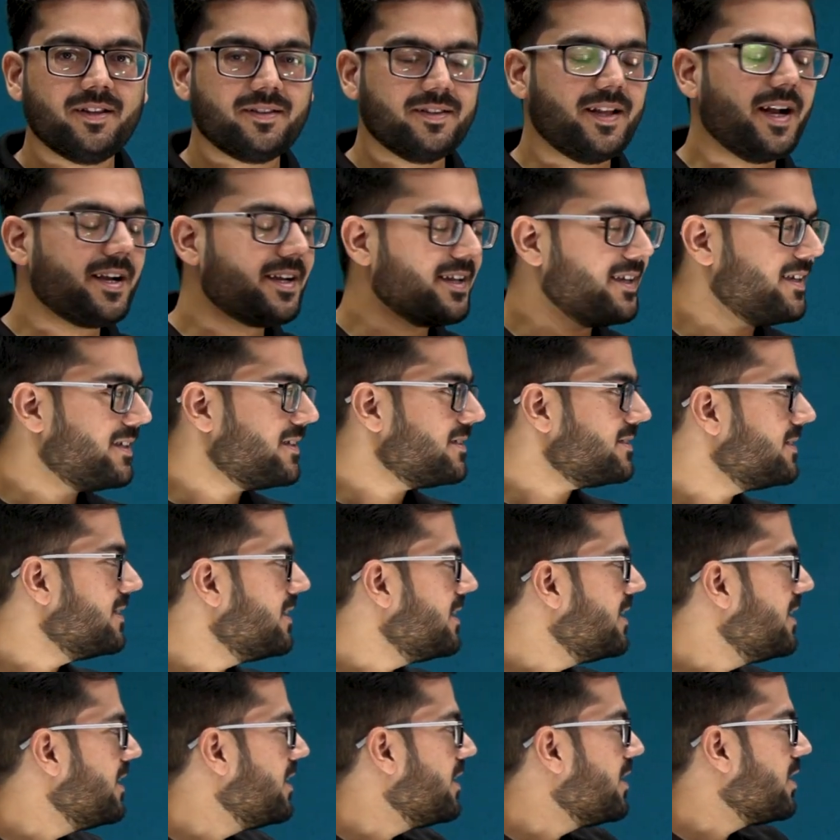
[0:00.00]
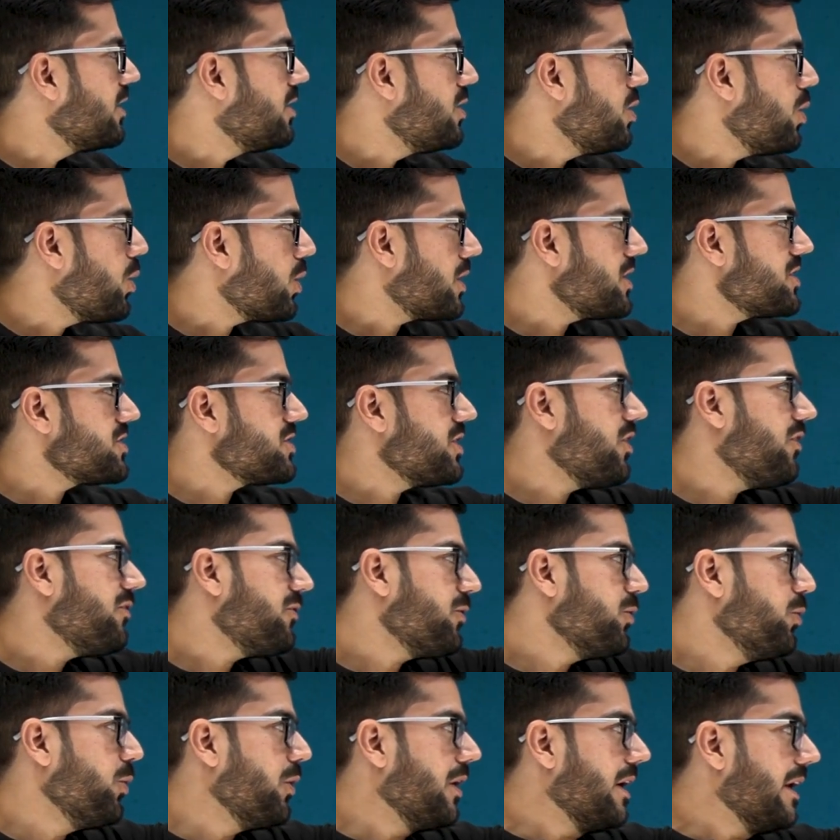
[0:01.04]
that is location of
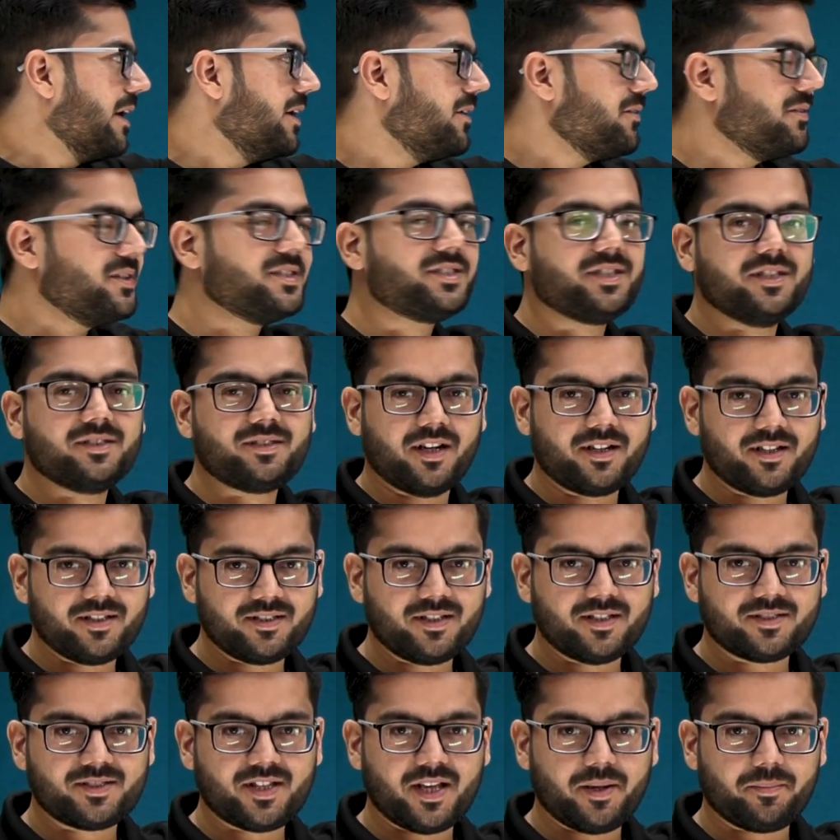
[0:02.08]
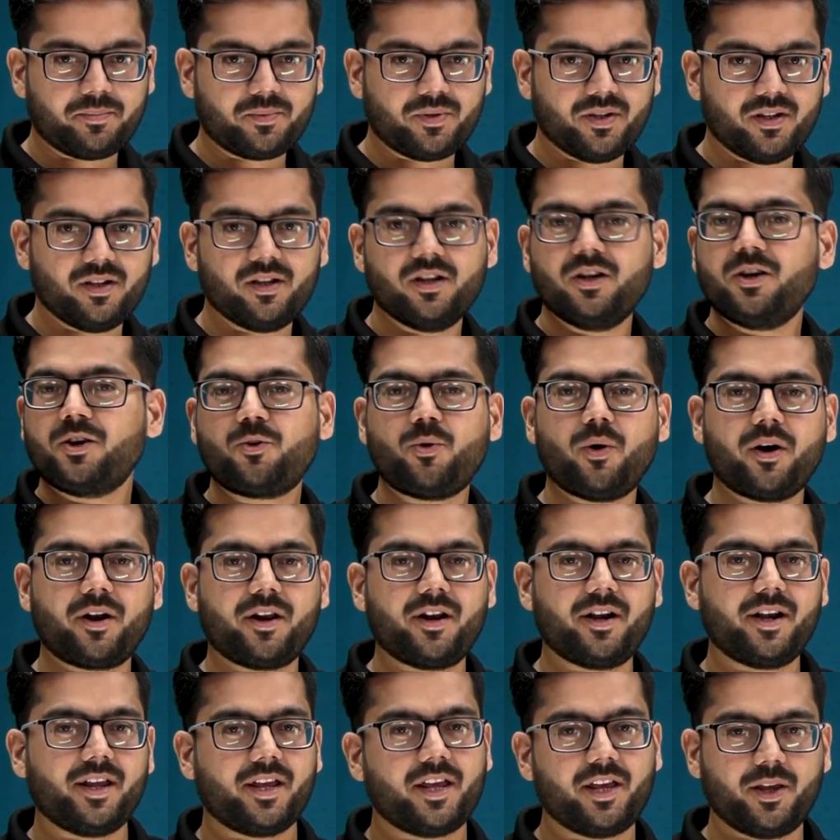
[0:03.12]
root, which is under the chapter
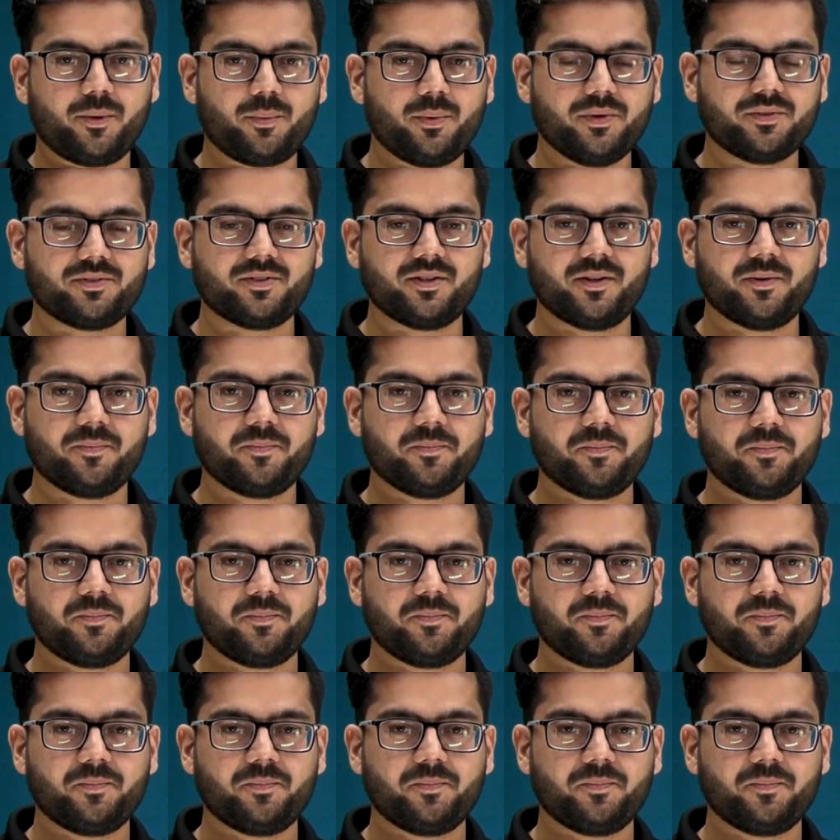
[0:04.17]
quadratic equation.